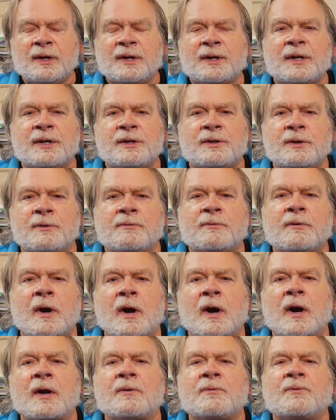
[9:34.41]
that you've
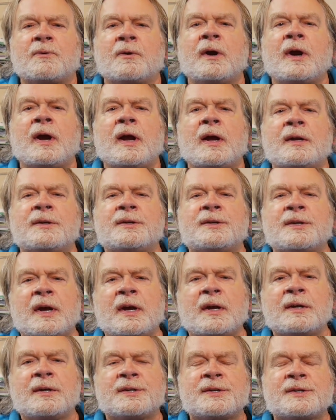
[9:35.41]
got for
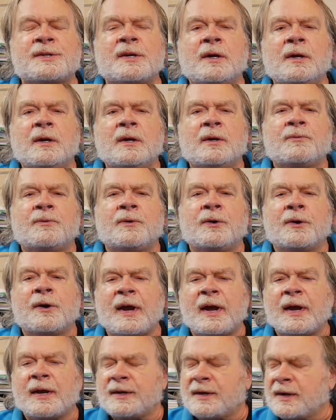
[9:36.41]
antennas for your
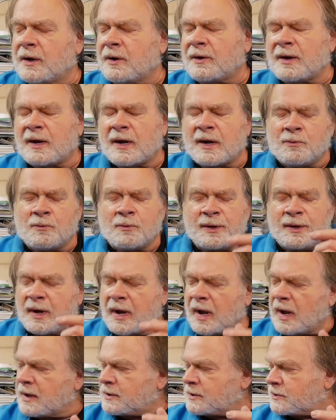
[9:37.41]
handheld. I would
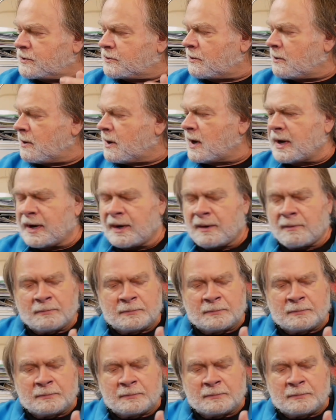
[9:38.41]
not try